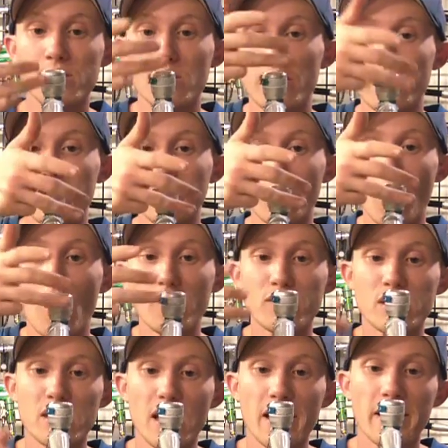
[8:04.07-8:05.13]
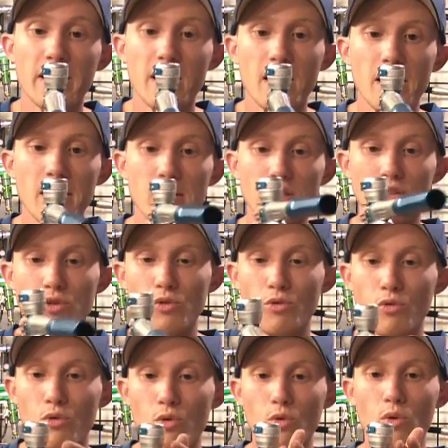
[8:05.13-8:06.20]
slightly offset
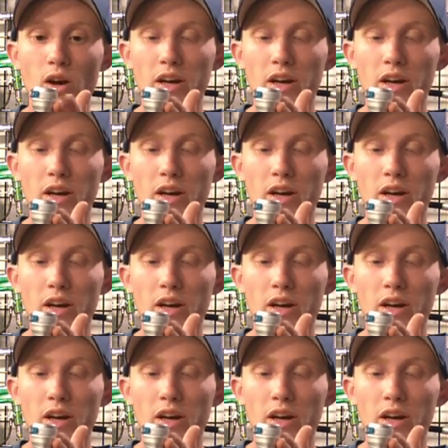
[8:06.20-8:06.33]
to,